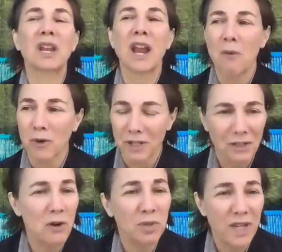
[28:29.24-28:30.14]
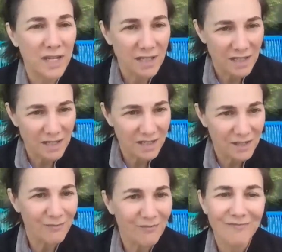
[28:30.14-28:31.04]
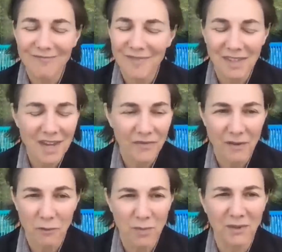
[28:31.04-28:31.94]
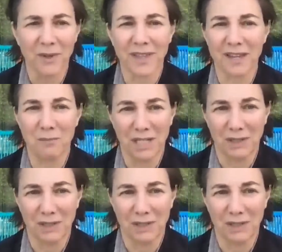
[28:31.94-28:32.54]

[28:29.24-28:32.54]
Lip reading: and we're going to go places that they've never been with him.